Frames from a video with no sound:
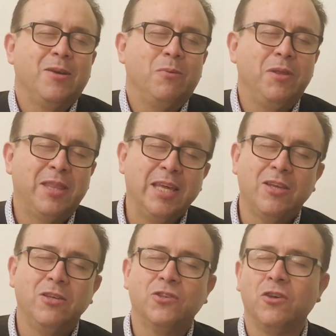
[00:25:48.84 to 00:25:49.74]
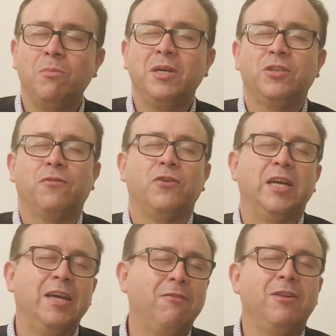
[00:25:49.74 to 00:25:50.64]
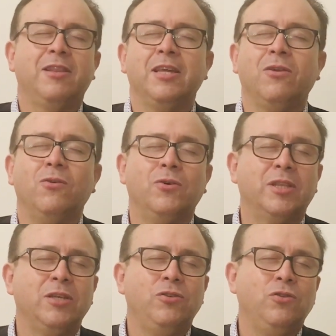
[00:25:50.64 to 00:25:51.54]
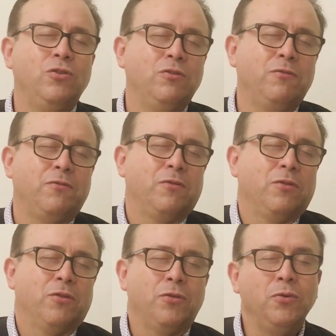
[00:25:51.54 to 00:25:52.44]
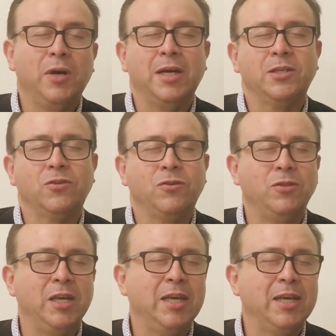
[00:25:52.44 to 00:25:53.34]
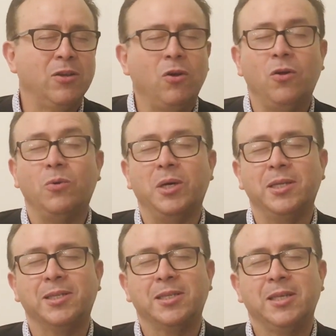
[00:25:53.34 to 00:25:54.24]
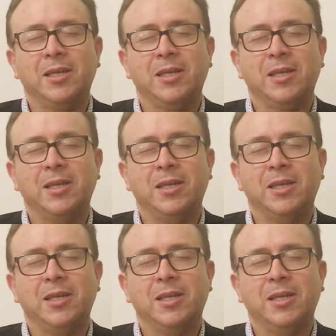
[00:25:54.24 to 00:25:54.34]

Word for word: We thank you so much for everything, Lord, that you do through us today and always.